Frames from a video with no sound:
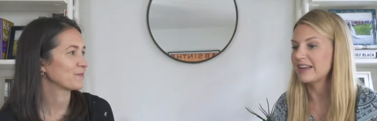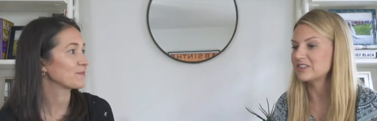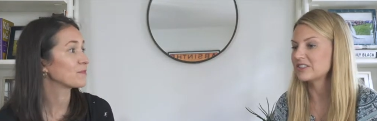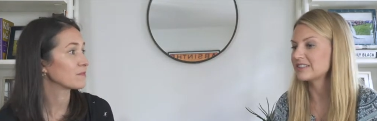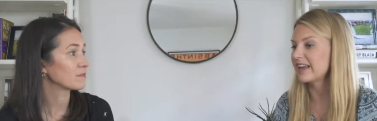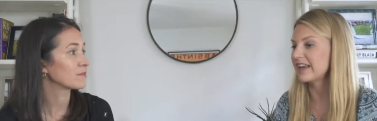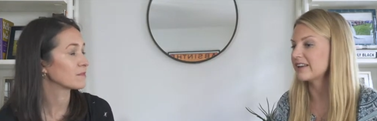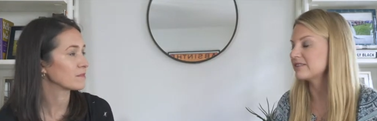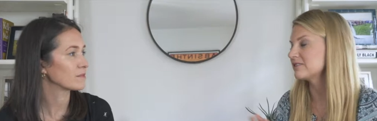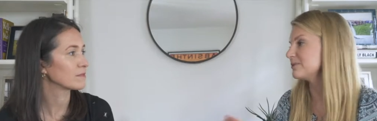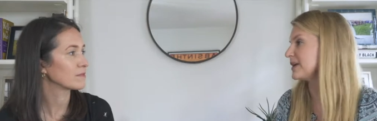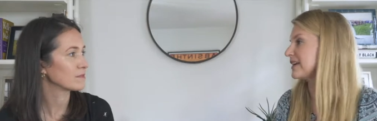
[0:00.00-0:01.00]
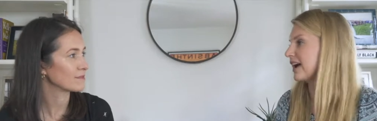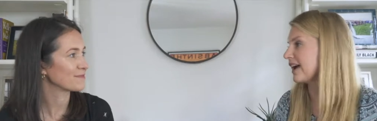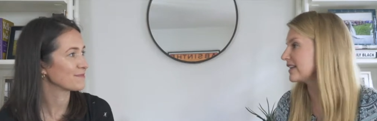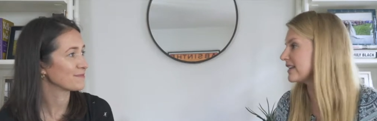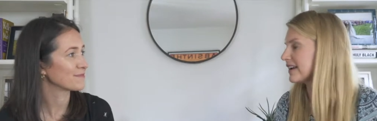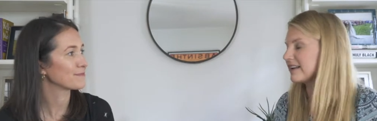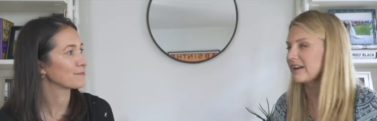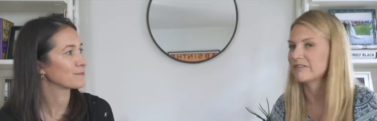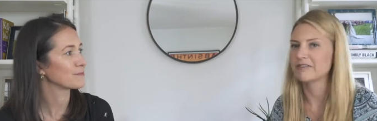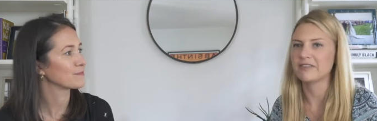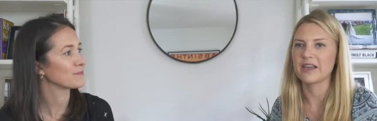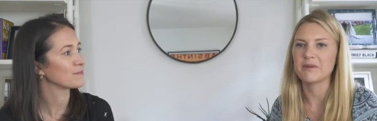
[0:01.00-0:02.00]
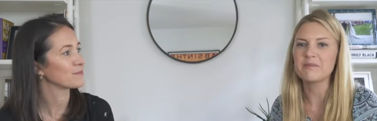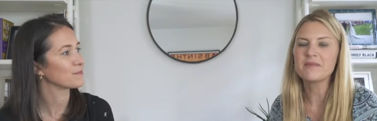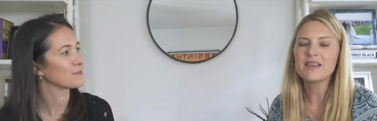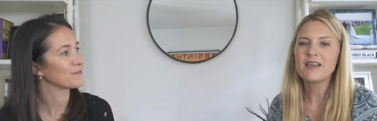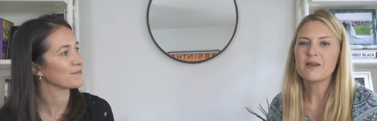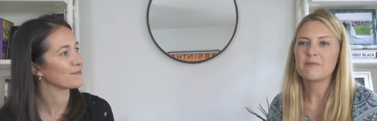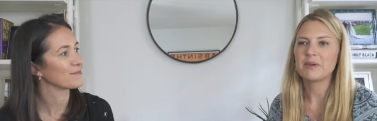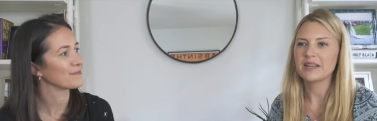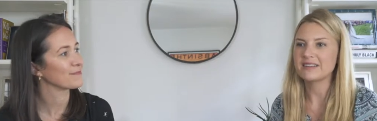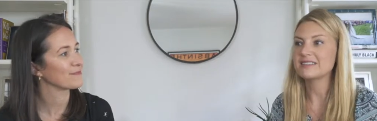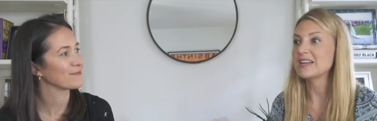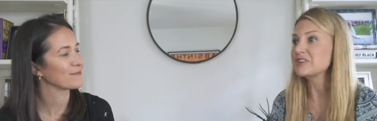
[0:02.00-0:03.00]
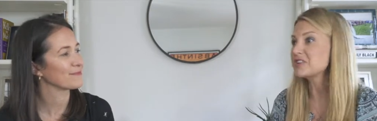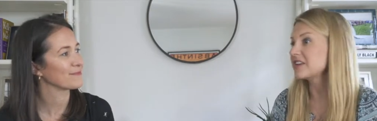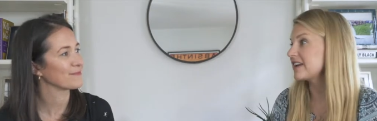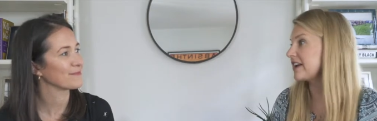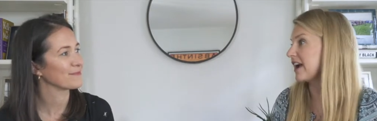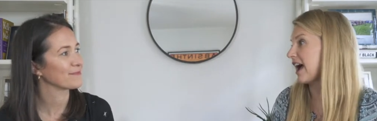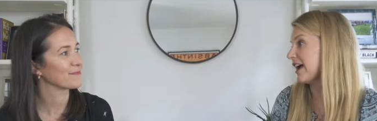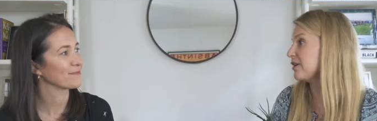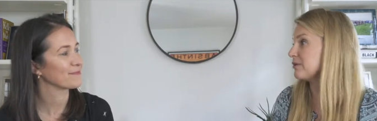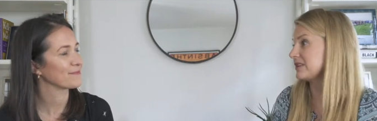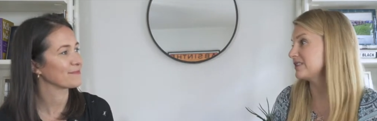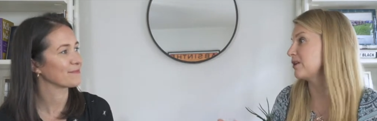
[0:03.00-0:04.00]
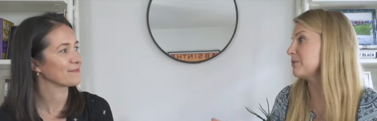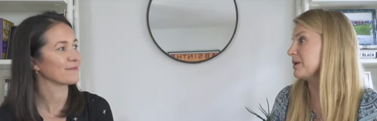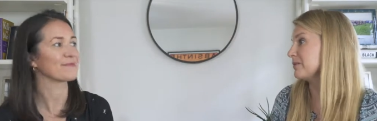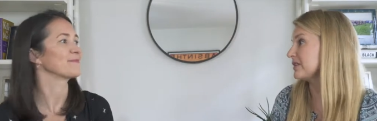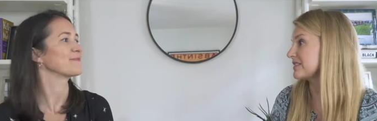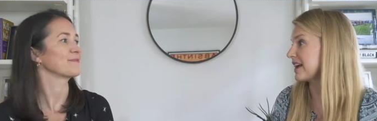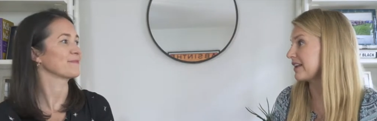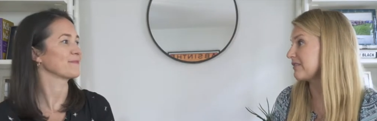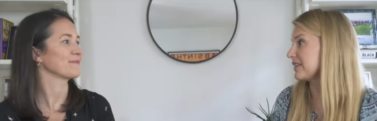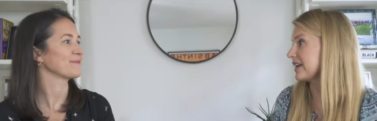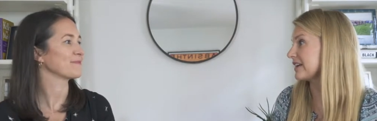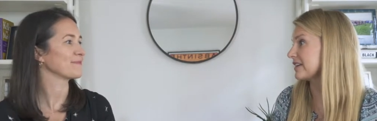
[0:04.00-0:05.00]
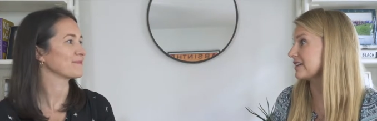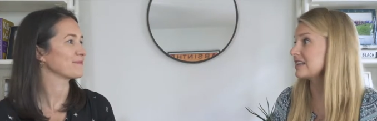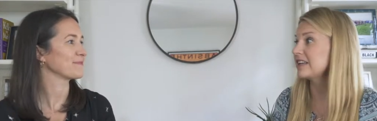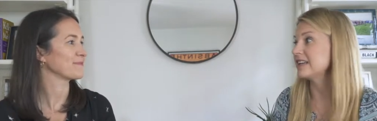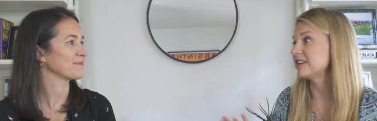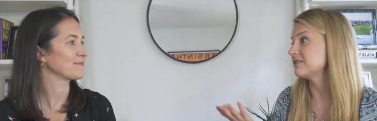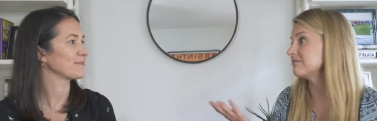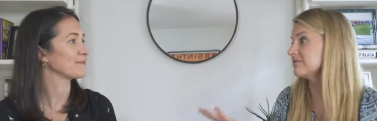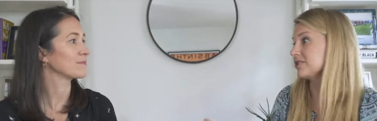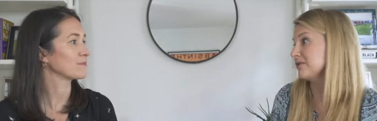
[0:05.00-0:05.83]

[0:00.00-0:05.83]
Speaker 1: I just can't speak highly enough of them. But essentially, I always tell people it's kind of like a clean